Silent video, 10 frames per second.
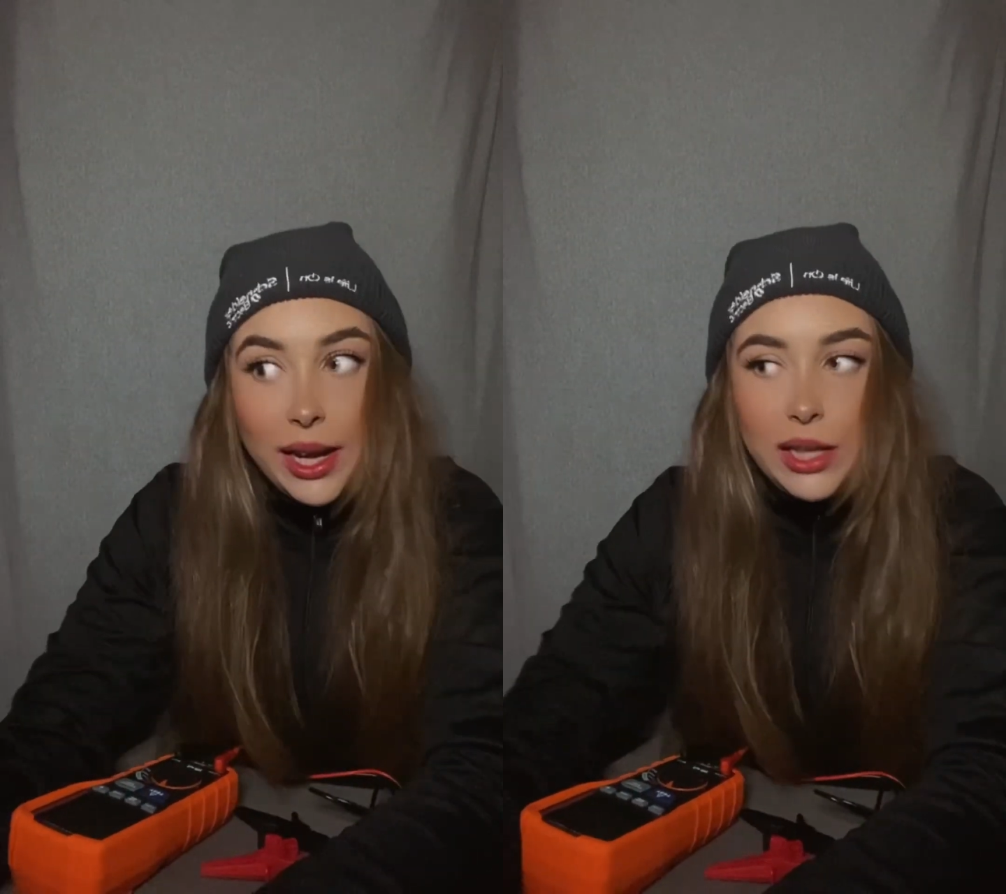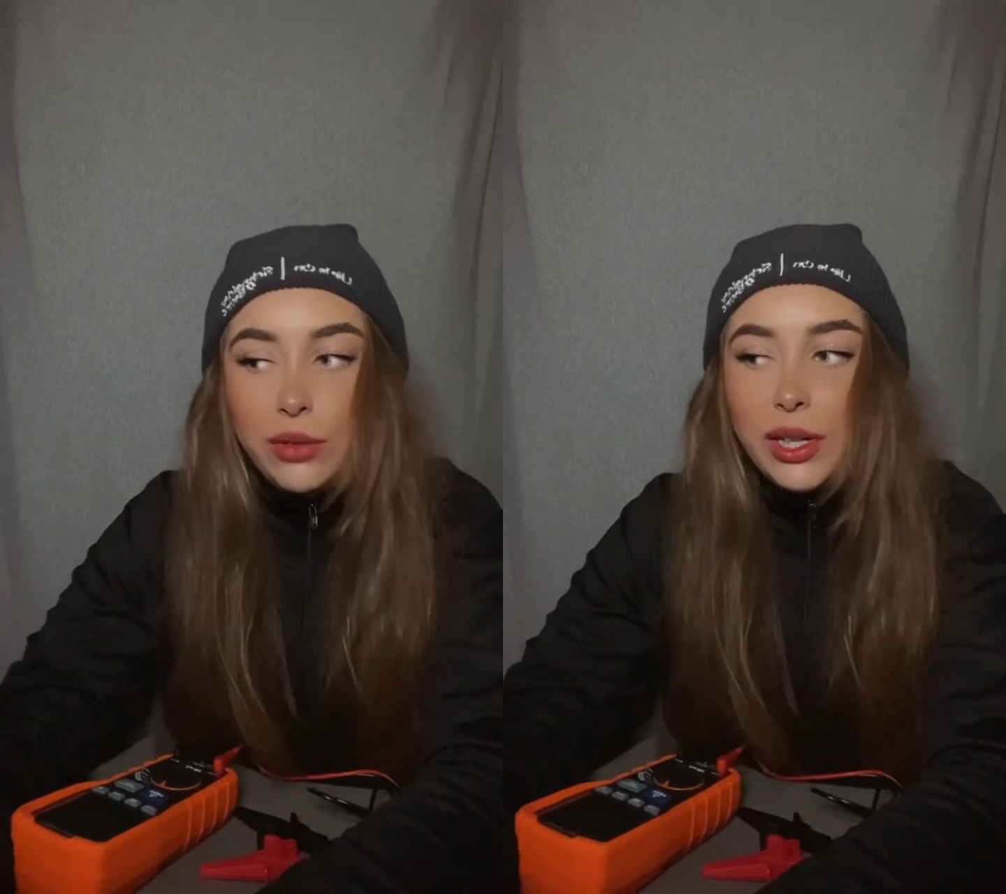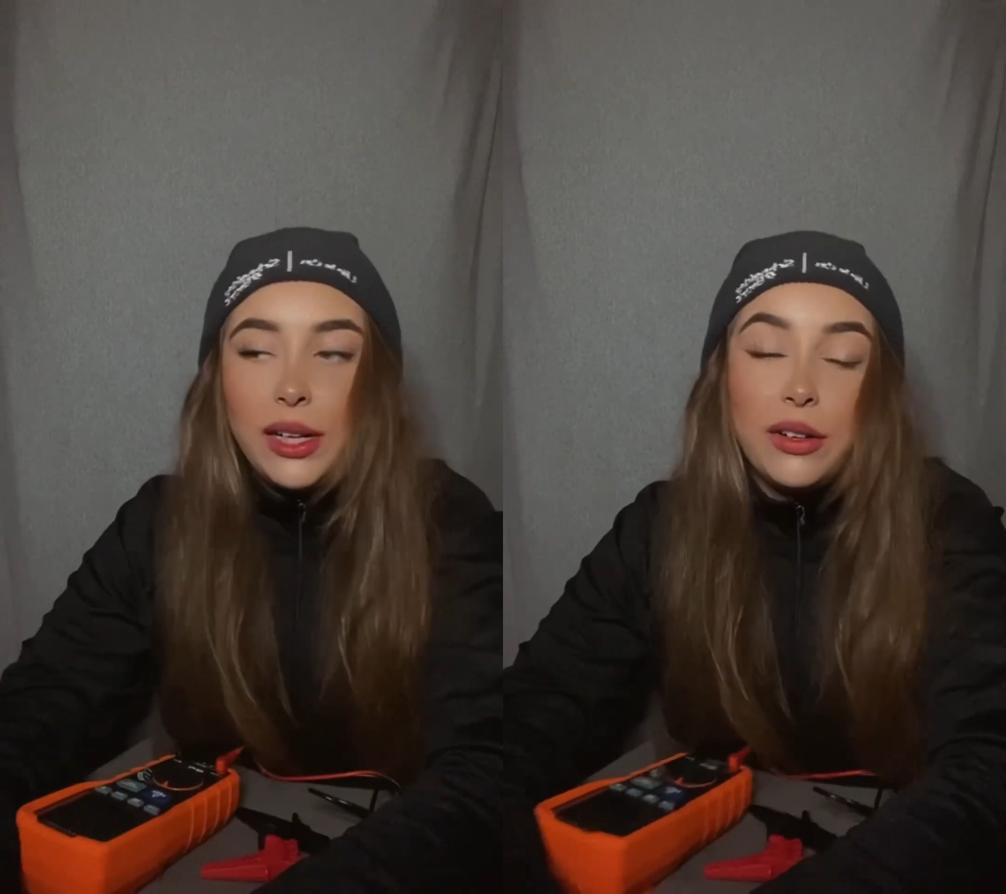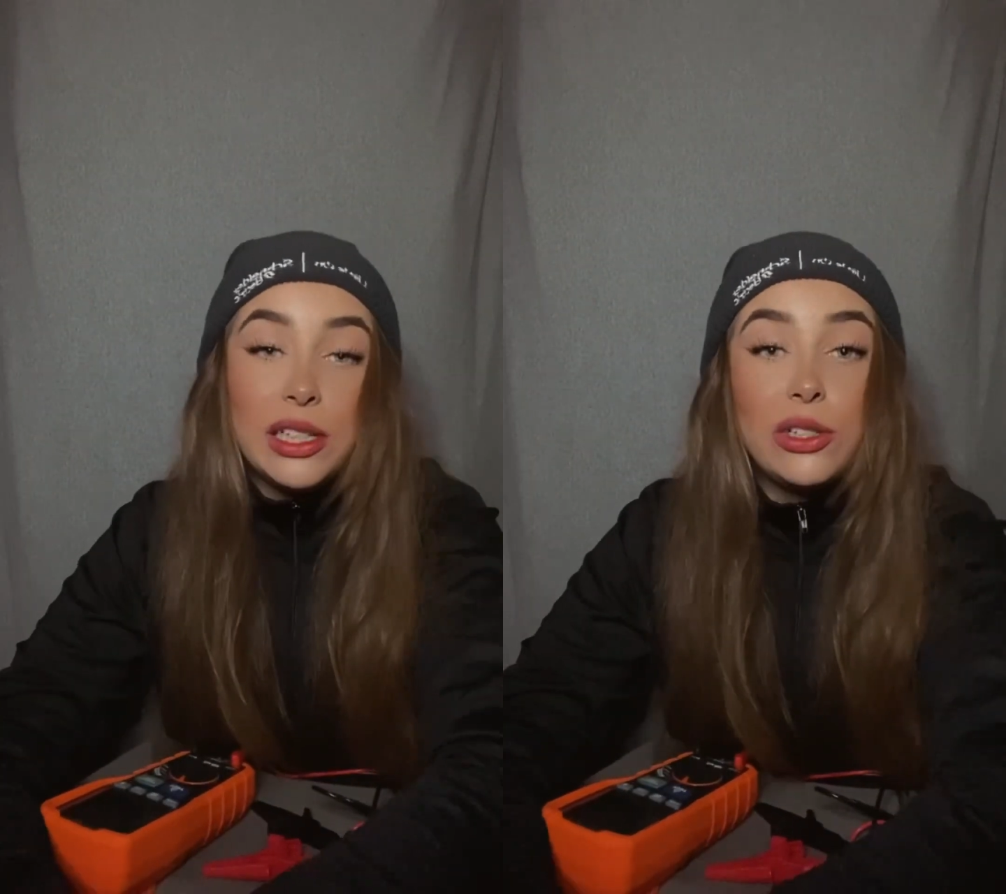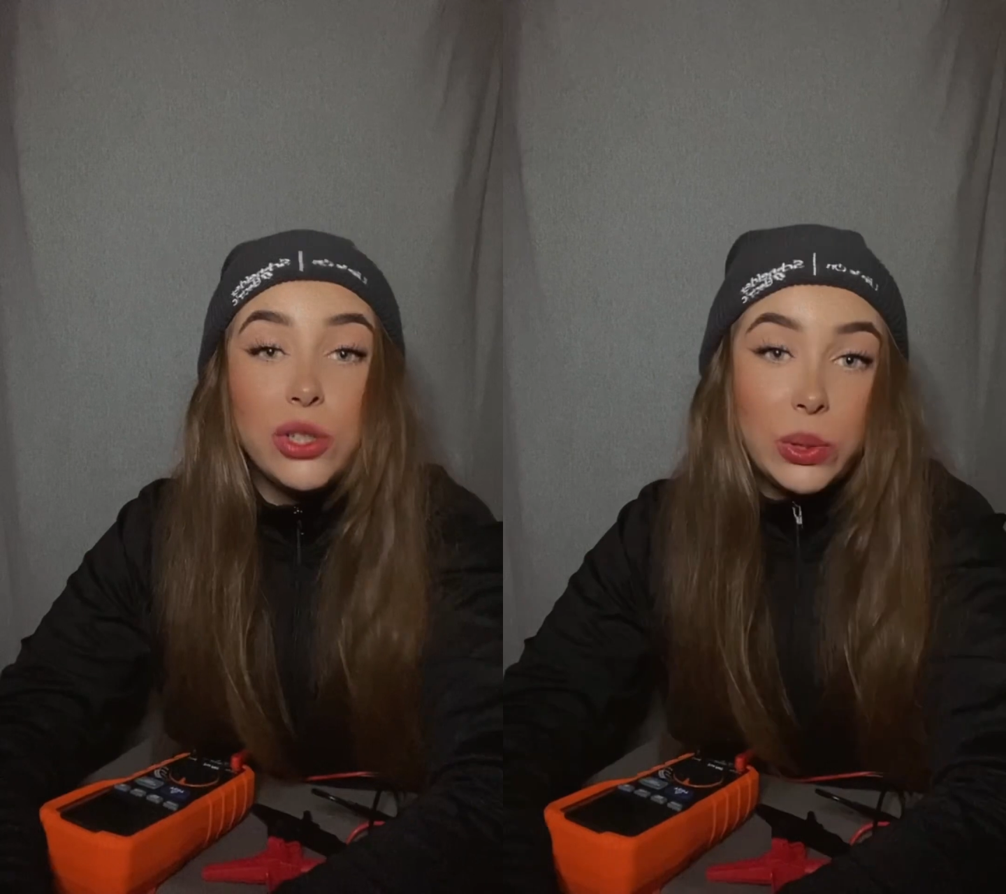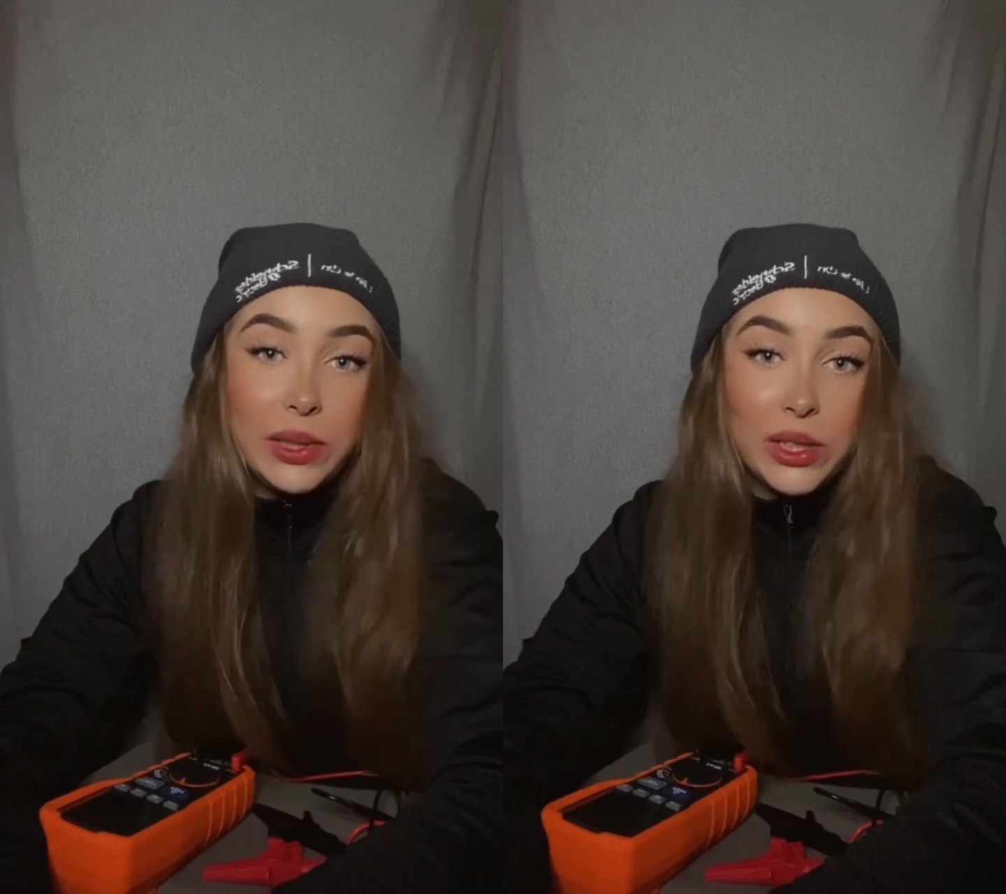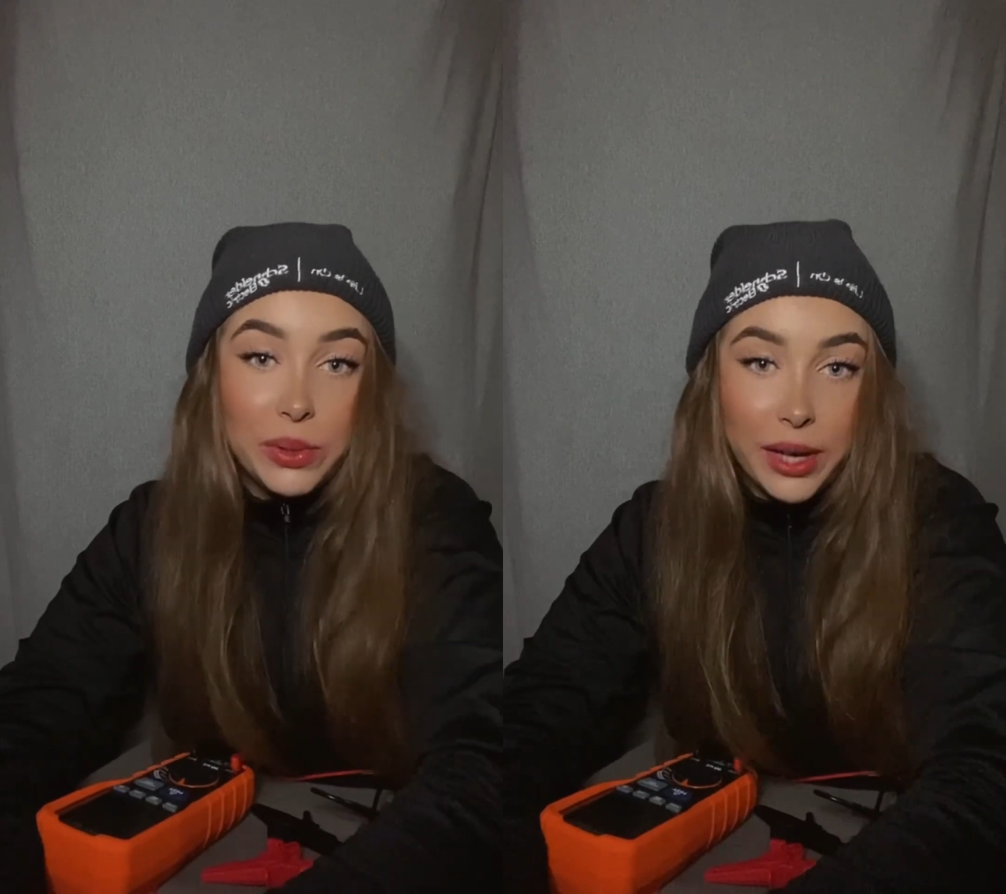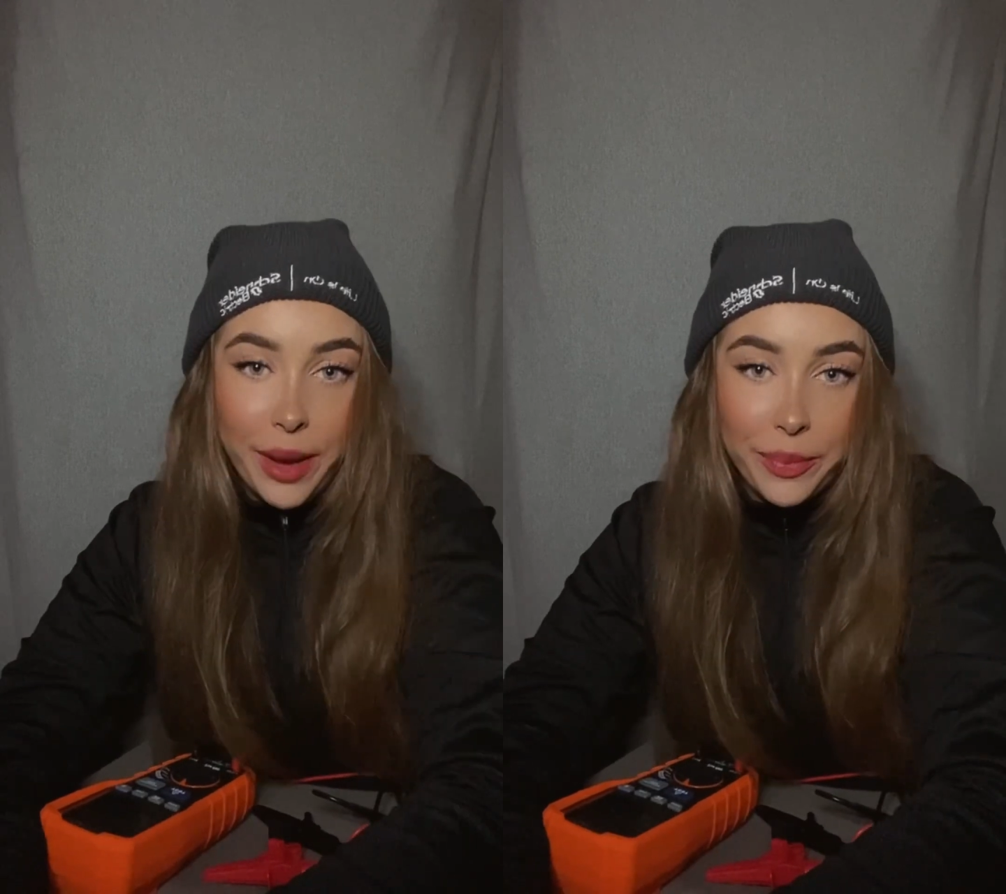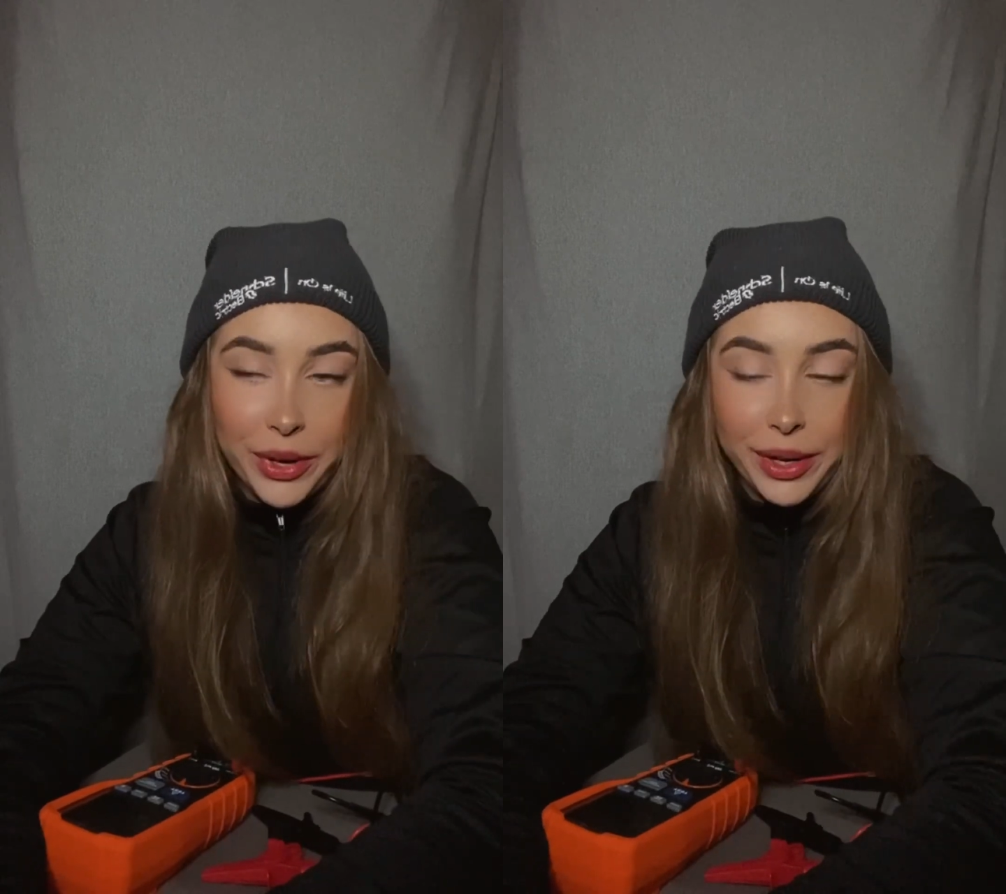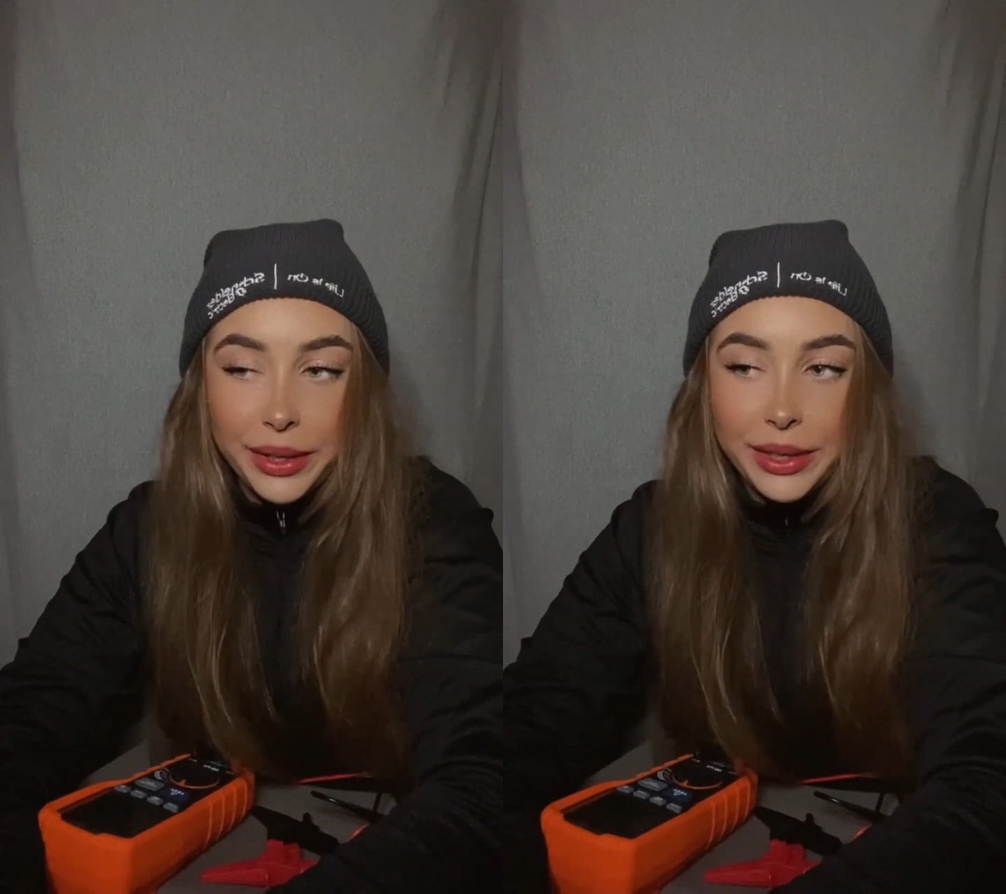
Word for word: it is really cringe talking to a camera.